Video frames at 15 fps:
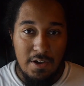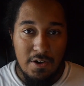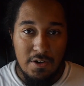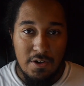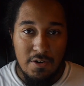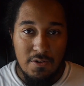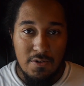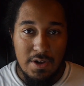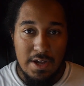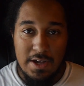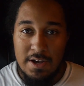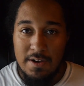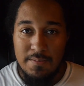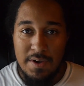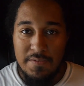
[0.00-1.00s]
yo-yo
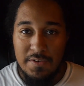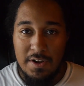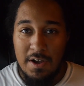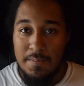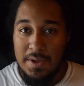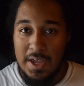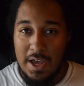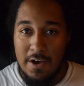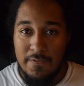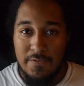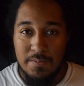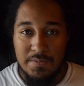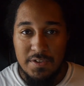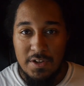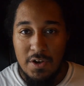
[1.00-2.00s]
ever coming out
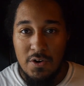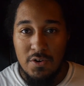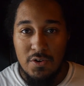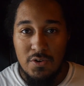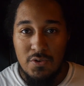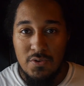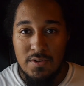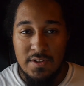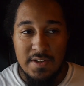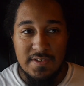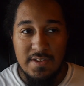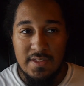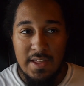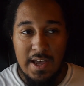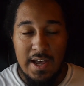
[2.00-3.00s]
from Sengoku, this
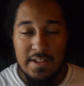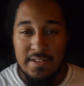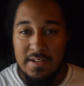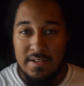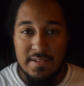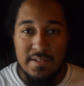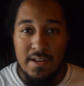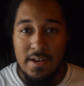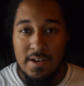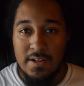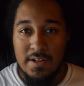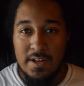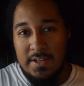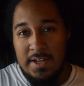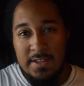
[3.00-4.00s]
and that, the design.
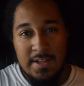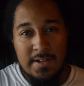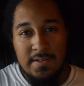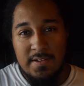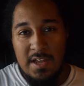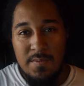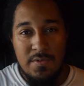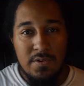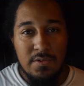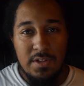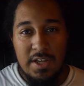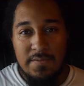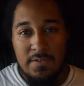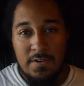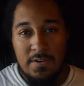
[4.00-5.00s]
Take that statement or
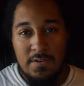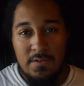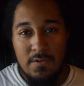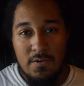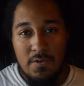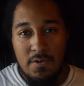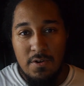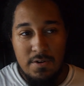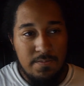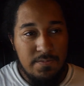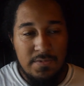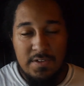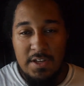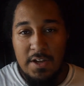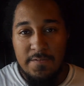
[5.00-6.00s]
leave it, or
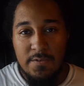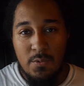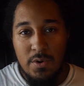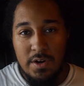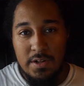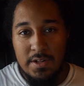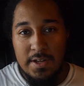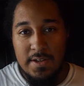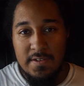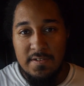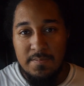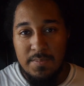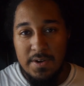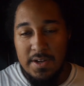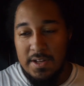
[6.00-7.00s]
see it for what it is,
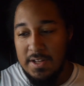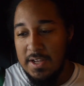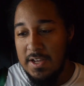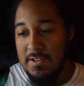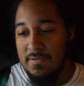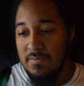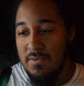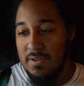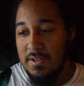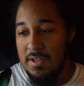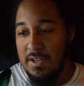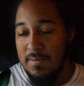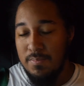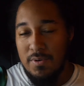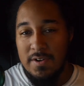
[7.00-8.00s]
but it's
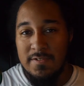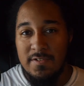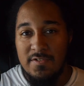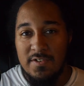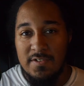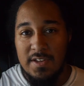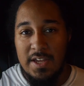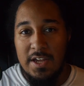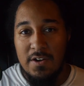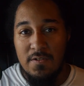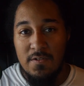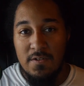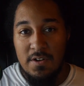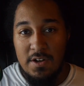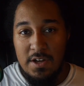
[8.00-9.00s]
really impressive just to
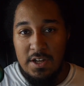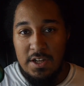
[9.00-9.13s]
hear,